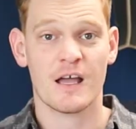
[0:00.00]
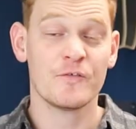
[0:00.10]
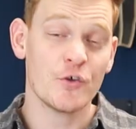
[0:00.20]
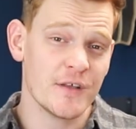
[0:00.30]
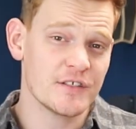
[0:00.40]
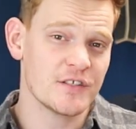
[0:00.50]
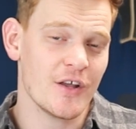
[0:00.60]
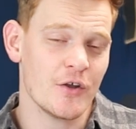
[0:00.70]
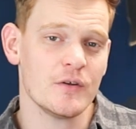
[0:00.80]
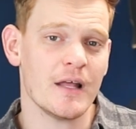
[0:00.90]
A few things to
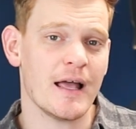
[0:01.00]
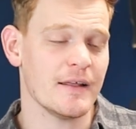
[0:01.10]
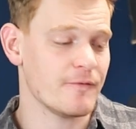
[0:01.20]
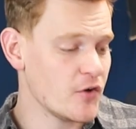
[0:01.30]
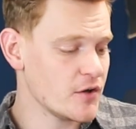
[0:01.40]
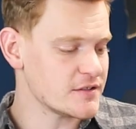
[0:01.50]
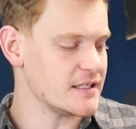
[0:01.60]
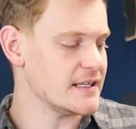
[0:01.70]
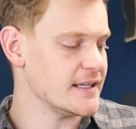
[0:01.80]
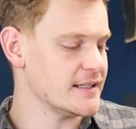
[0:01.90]
note. First
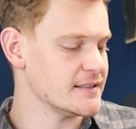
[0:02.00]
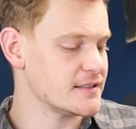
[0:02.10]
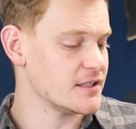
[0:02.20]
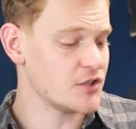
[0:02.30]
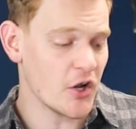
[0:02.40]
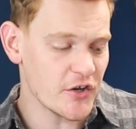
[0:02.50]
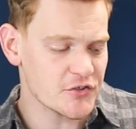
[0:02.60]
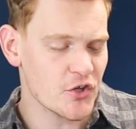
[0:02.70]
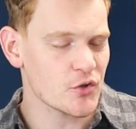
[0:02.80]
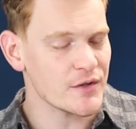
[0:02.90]
is the turning
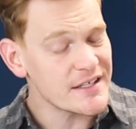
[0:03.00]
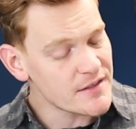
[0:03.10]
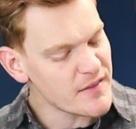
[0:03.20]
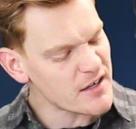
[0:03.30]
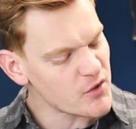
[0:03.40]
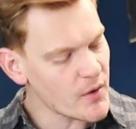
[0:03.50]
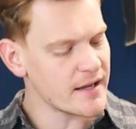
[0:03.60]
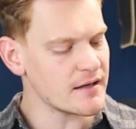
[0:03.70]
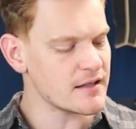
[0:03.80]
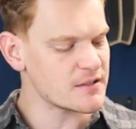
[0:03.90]
circle isn't that
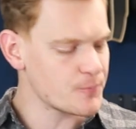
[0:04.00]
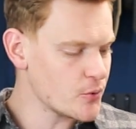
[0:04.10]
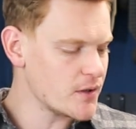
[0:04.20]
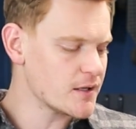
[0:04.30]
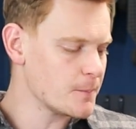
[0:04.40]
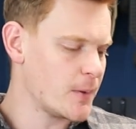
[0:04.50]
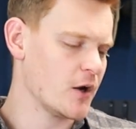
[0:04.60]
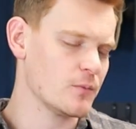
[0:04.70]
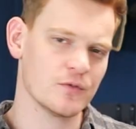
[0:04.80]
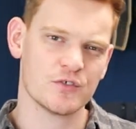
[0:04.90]
great. It's pretty
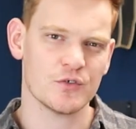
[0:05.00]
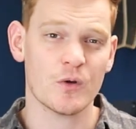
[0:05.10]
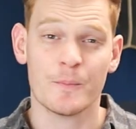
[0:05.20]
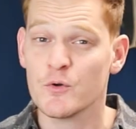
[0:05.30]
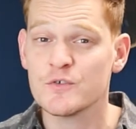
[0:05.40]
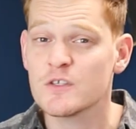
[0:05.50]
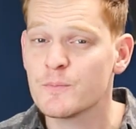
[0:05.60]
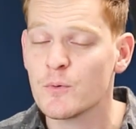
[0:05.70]
comparable to a boosted